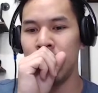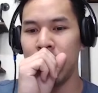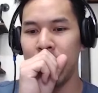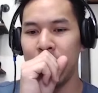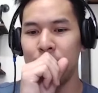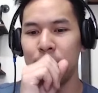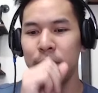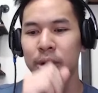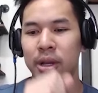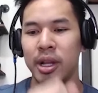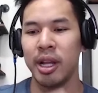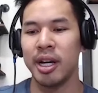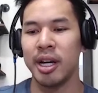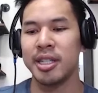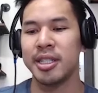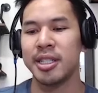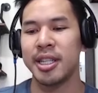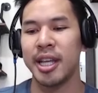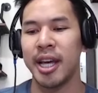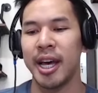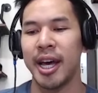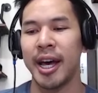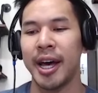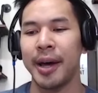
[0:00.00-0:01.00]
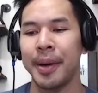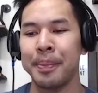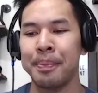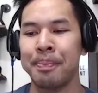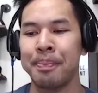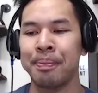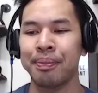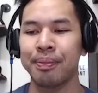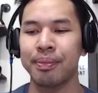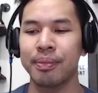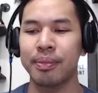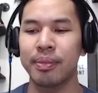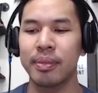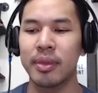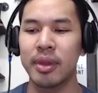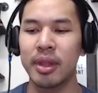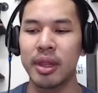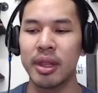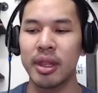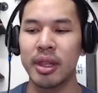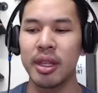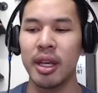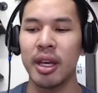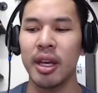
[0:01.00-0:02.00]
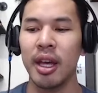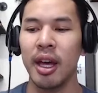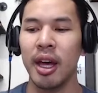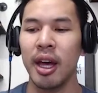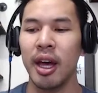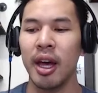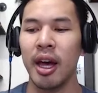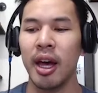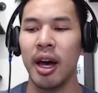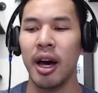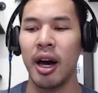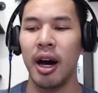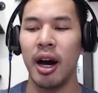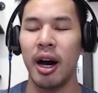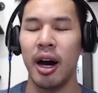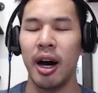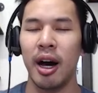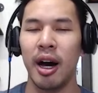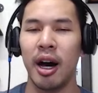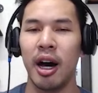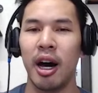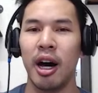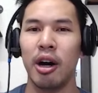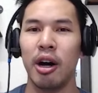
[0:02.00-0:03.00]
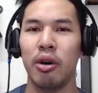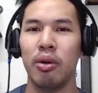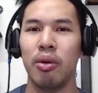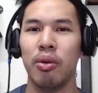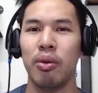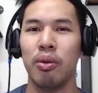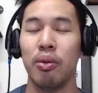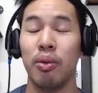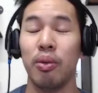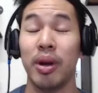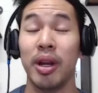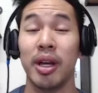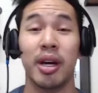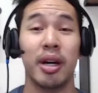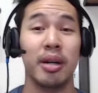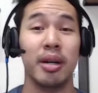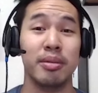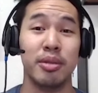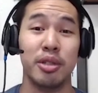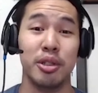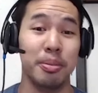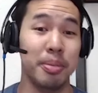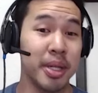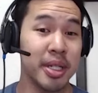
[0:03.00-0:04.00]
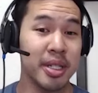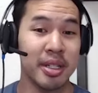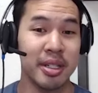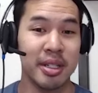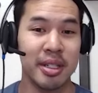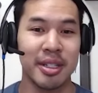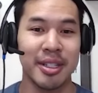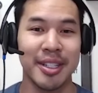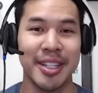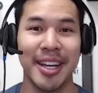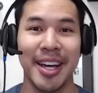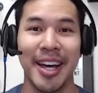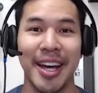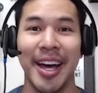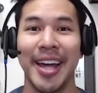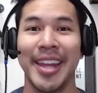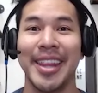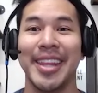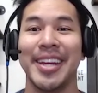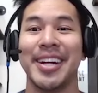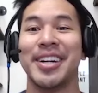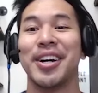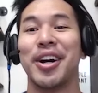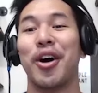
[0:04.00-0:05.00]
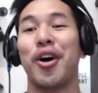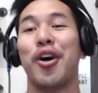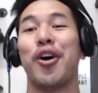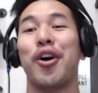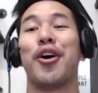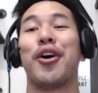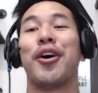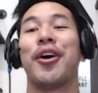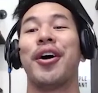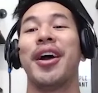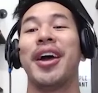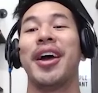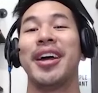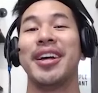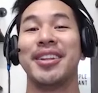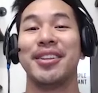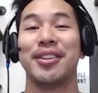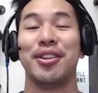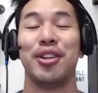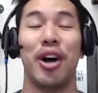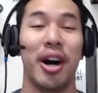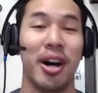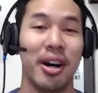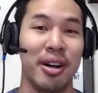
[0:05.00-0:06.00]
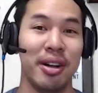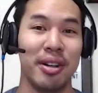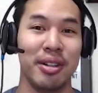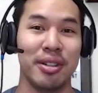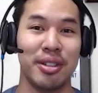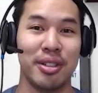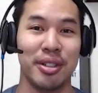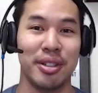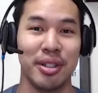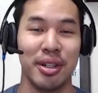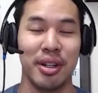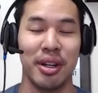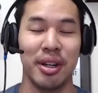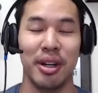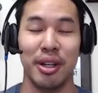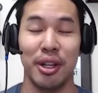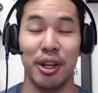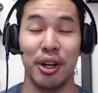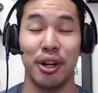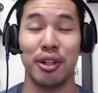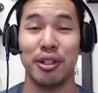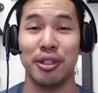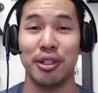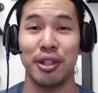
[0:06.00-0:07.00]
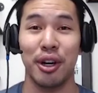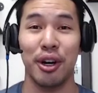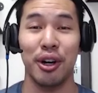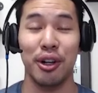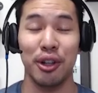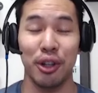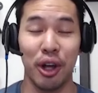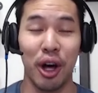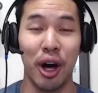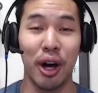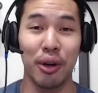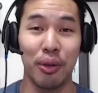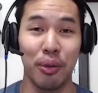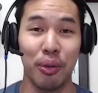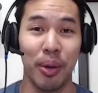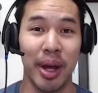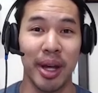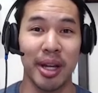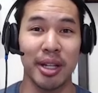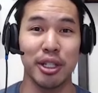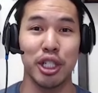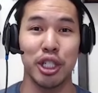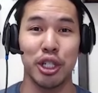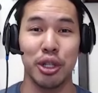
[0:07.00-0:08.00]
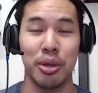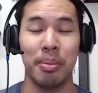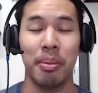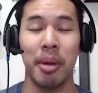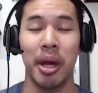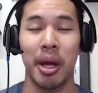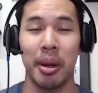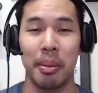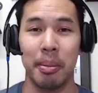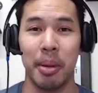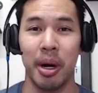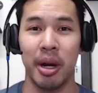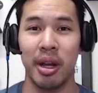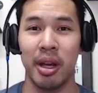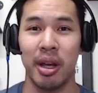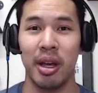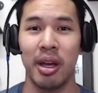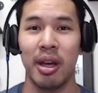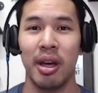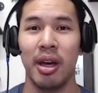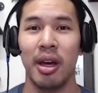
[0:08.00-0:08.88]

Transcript: I realized that uh, when it comes to business, there are a lot. Uh, there's a lot of ways to make money.